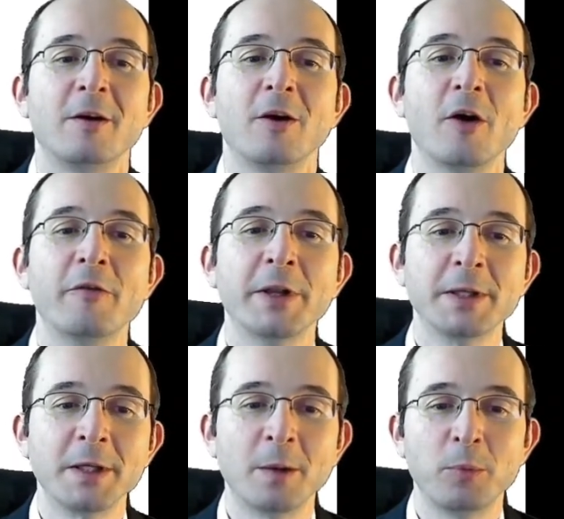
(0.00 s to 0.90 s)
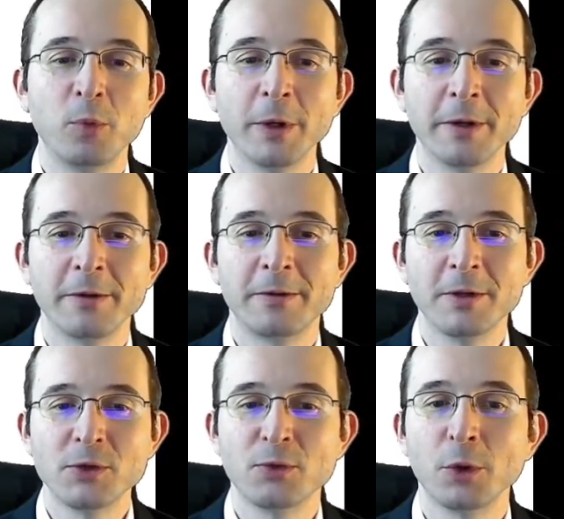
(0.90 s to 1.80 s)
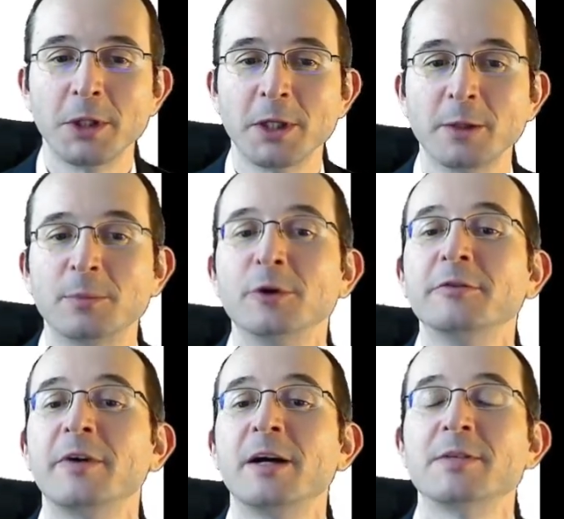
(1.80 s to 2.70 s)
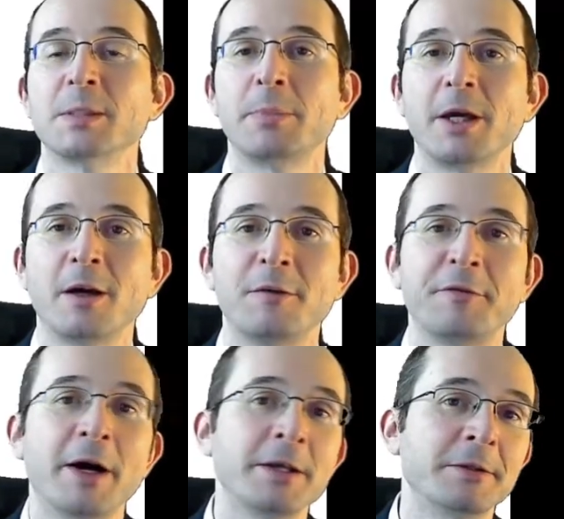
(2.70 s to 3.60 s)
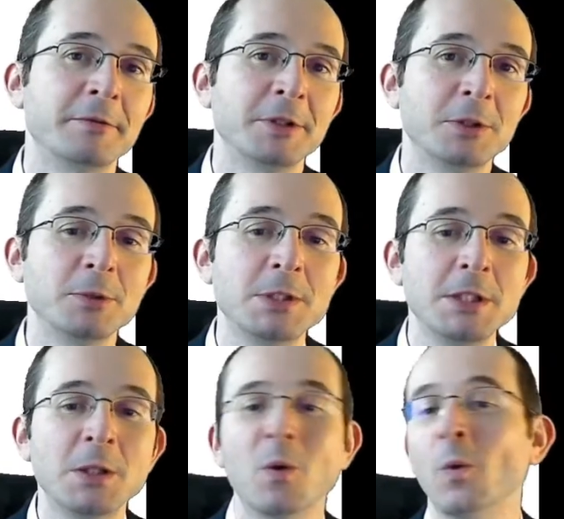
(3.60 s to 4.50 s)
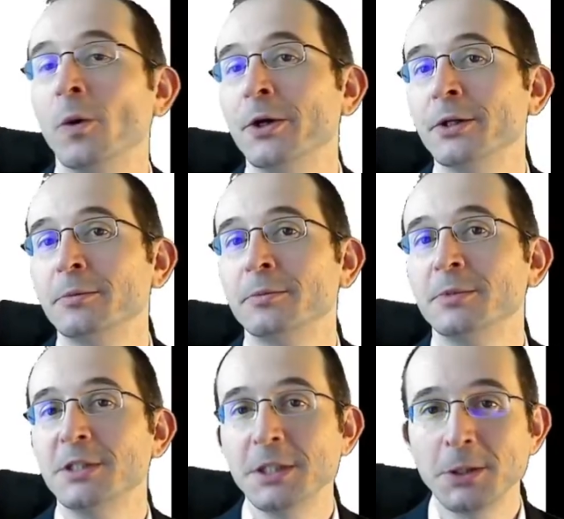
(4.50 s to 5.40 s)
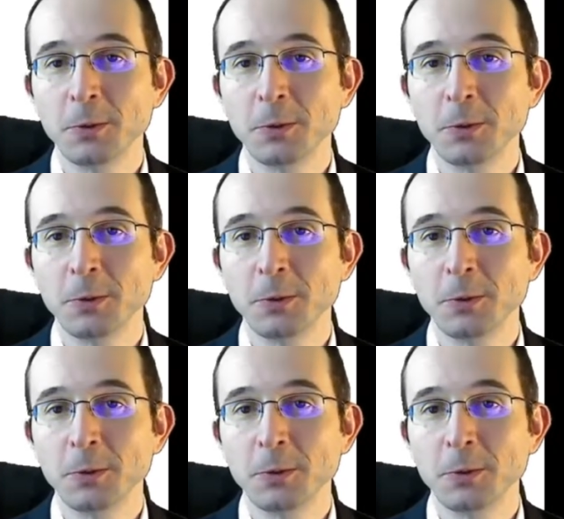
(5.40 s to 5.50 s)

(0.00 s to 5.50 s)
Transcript: of ending up with this 49.5 as a payoff, either in UD or in DU.